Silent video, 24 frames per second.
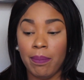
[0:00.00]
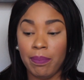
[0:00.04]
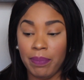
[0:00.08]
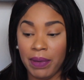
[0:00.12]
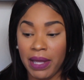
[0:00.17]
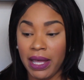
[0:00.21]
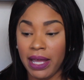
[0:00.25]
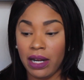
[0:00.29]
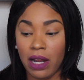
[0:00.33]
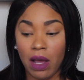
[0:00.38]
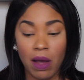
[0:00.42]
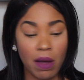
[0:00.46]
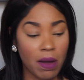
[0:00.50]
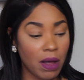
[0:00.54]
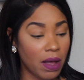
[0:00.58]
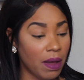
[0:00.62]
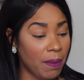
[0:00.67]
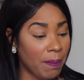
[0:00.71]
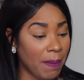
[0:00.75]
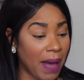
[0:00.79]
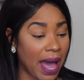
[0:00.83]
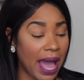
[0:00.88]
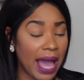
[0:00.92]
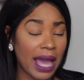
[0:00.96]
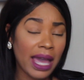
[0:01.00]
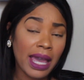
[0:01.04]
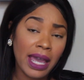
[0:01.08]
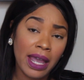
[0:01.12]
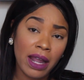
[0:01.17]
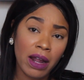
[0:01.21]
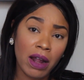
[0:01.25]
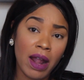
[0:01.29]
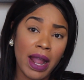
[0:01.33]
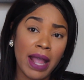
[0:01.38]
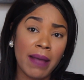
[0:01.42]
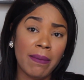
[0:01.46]
But my
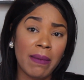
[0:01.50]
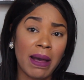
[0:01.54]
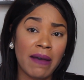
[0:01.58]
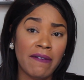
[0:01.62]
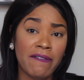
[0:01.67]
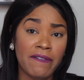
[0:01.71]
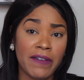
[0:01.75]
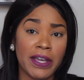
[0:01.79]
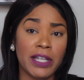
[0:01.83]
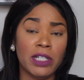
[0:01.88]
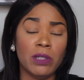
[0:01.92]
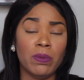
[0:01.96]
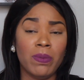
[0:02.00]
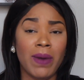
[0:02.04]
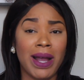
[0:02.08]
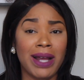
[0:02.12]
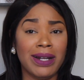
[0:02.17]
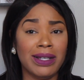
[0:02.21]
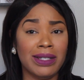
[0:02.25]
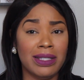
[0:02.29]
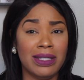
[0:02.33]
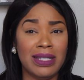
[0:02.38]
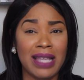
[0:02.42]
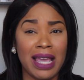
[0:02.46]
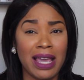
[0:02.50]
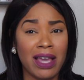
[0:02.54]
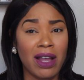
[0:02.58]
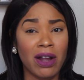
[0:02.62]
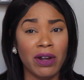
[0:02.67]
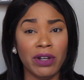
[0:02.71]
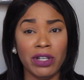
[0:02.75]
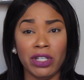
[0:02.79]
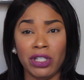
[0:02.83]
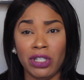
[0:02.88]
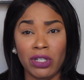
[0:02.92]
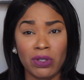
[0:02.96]
hair and my face products, they
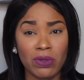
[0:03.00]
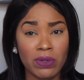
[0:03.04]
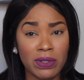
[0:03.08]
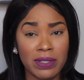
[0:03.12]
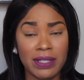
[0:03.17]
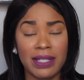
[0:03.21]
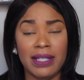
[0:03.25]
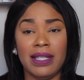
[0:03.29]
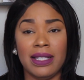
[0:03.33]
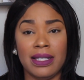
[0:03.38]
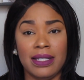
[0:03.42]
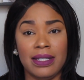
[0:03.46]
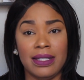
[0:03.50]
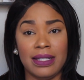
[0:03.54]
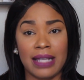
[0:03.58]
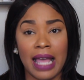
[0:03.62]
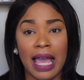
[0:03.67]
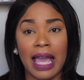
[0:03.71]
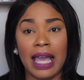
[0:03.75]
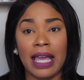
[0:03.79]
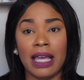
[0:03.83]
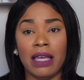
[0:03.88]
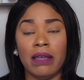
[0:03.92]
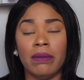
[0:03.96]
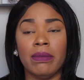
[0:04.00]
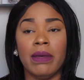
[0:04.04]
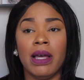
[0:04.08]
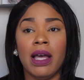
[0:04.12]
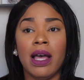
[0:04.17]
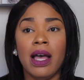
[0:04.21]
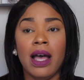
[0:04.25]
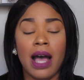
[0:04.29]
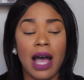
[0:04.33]
are usually the same.